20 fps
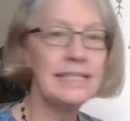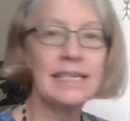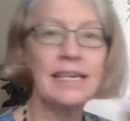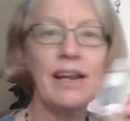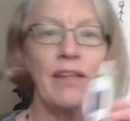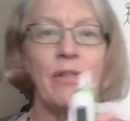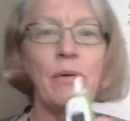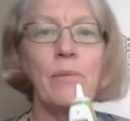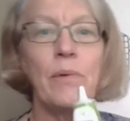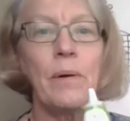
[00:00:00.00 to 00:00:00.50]

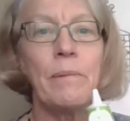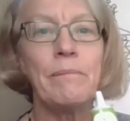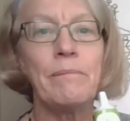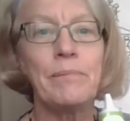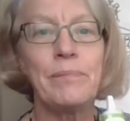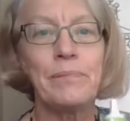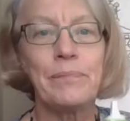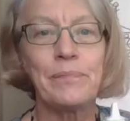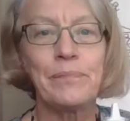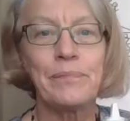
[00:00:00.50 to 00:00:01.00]
another one.
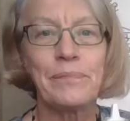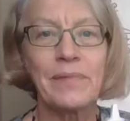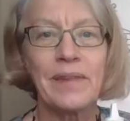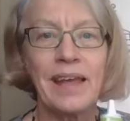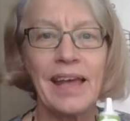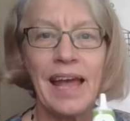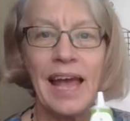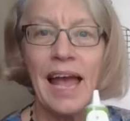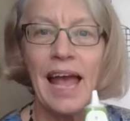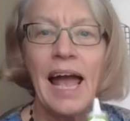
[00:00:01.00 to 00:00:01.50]

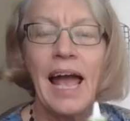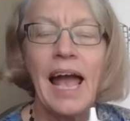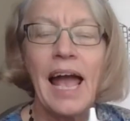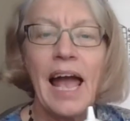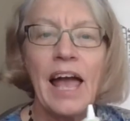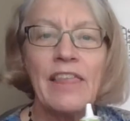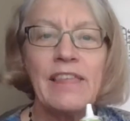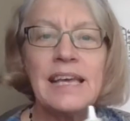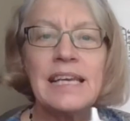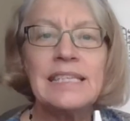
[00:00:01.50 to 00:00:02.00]

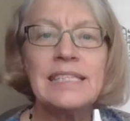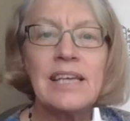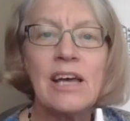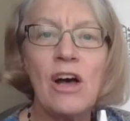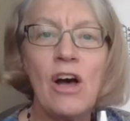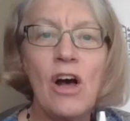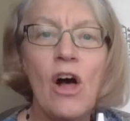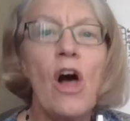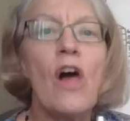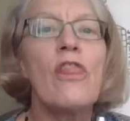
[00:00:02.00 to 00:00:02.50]
These
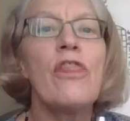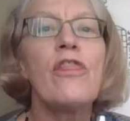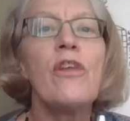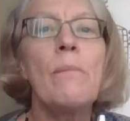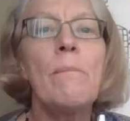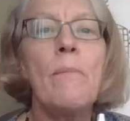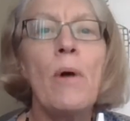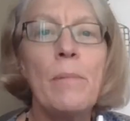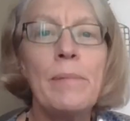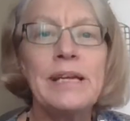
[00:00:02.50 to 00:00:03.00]
are
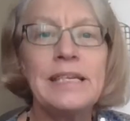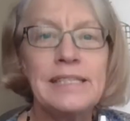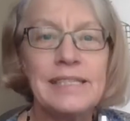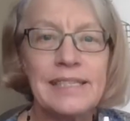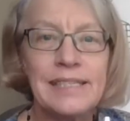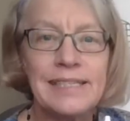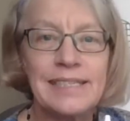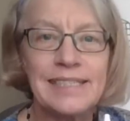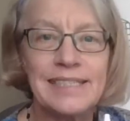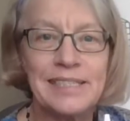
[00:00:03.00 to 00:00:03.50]

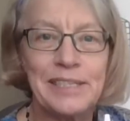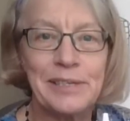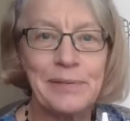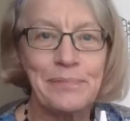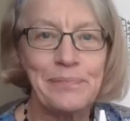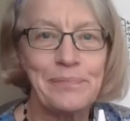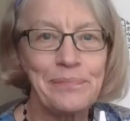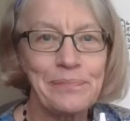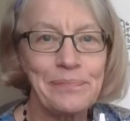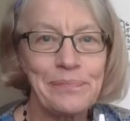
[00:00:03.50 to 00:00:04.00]
thermometers.
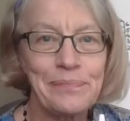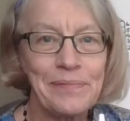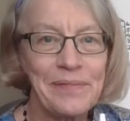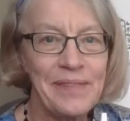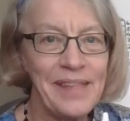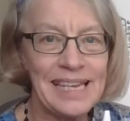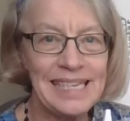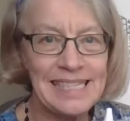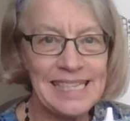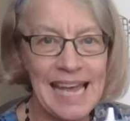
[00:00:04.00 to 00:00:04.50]

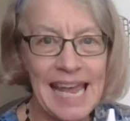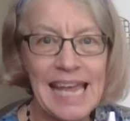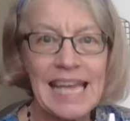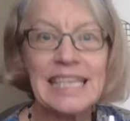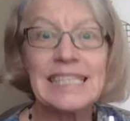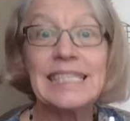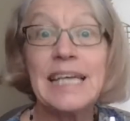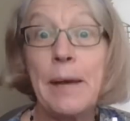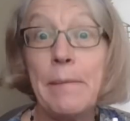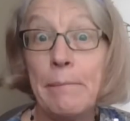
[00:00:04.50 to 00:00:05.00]
They take
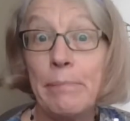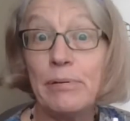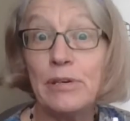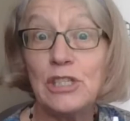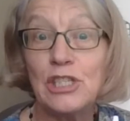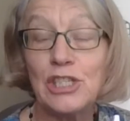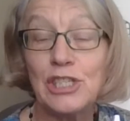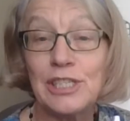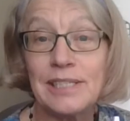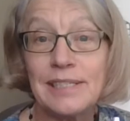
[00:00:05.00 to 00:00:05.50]

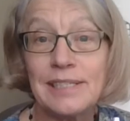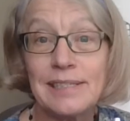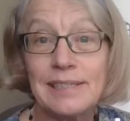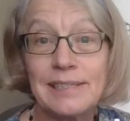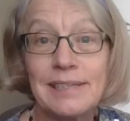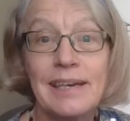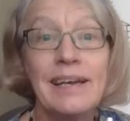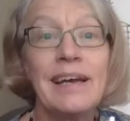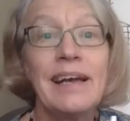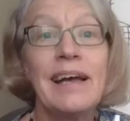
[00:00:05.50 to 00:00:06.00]
temperatures.
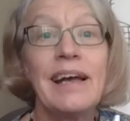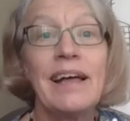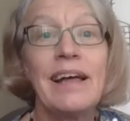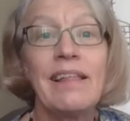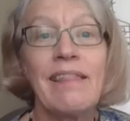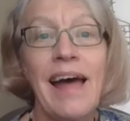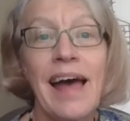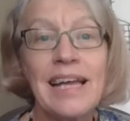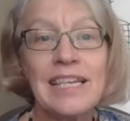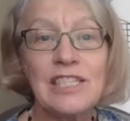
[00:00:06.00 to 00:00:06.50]

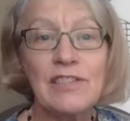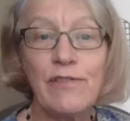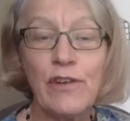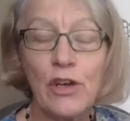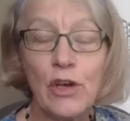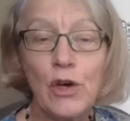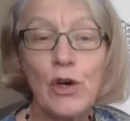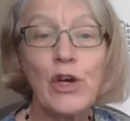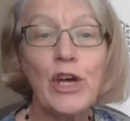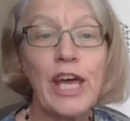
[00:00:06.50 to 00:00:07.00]
That's for
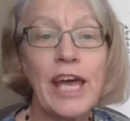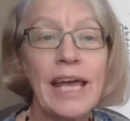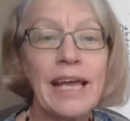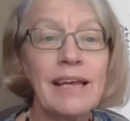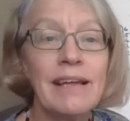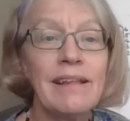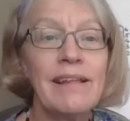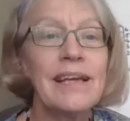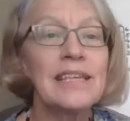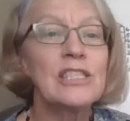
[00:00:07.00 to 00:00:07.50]
cooking.
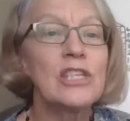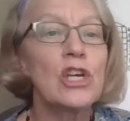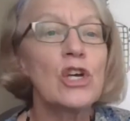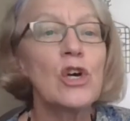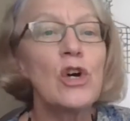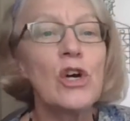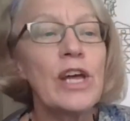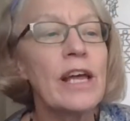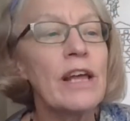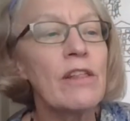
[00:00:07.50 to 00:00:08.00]
That's a
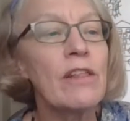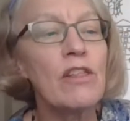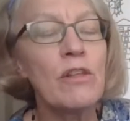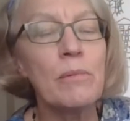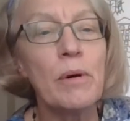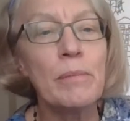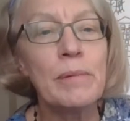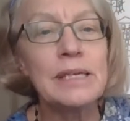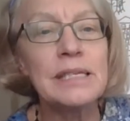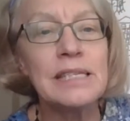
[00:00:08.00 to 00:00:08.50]
cooking
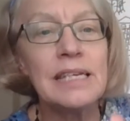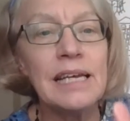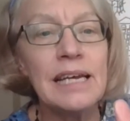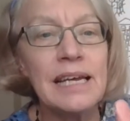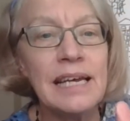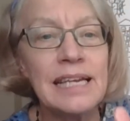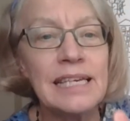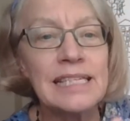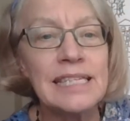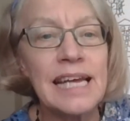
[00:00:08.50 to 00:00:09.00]
thermometer.
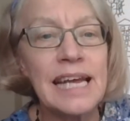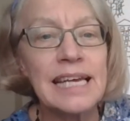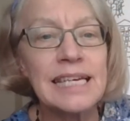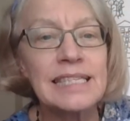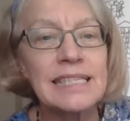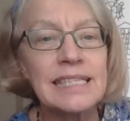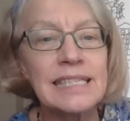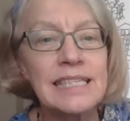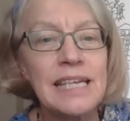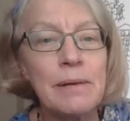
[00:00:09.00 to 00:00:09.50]
It
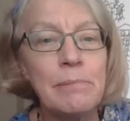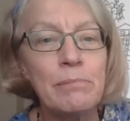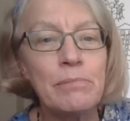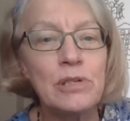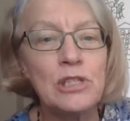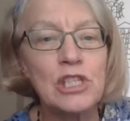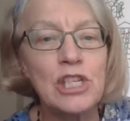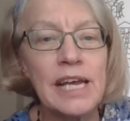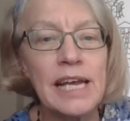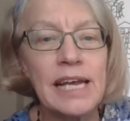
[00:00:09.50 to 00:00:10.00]
takes the
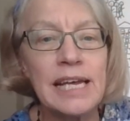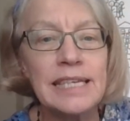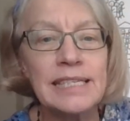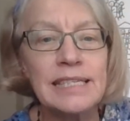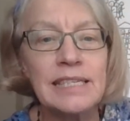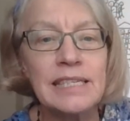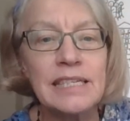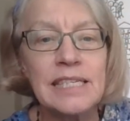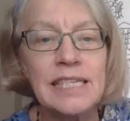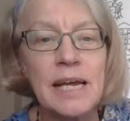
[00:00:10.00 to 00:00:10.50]
temperature. Here's
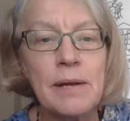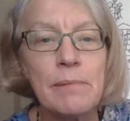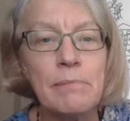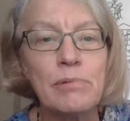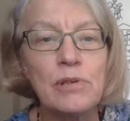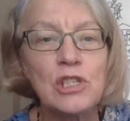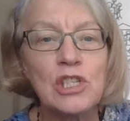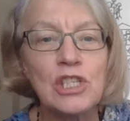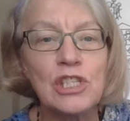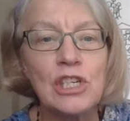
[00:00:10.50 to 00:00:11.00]
the
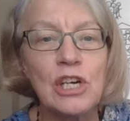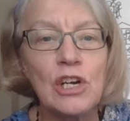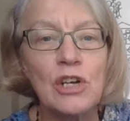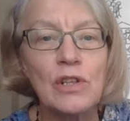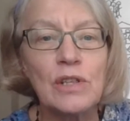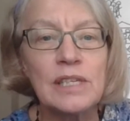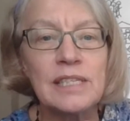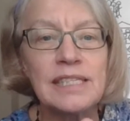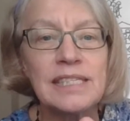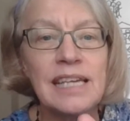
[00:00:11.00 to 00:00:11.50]
temperatures
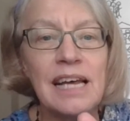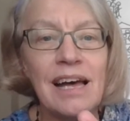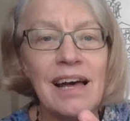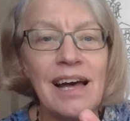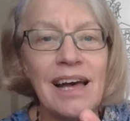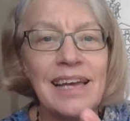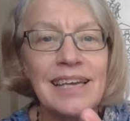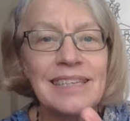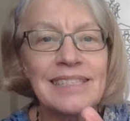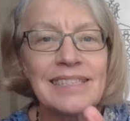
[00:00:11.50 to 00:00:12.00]
along the
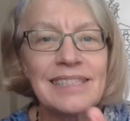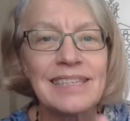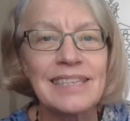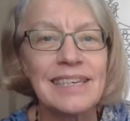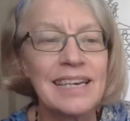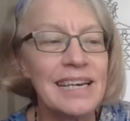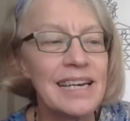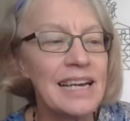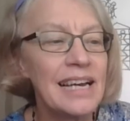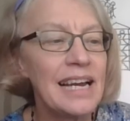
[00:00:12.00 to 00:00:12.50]
side.
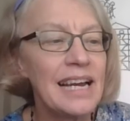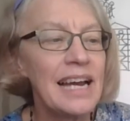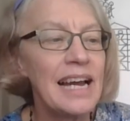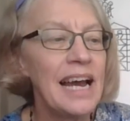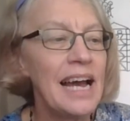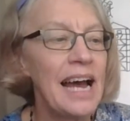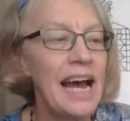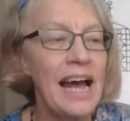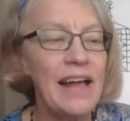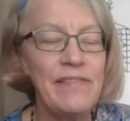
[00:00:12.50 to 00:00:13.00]

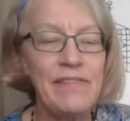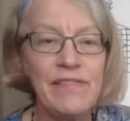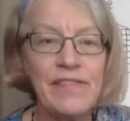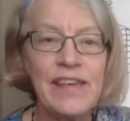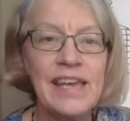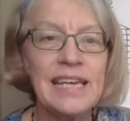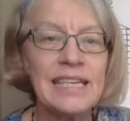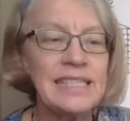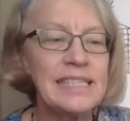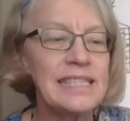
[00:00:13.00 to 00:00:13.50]
And
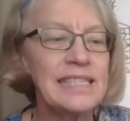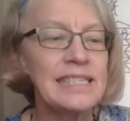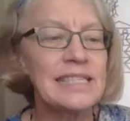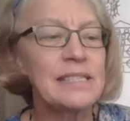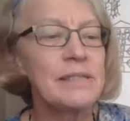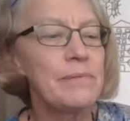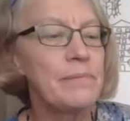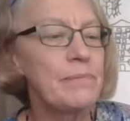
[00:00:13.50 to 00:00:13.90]
this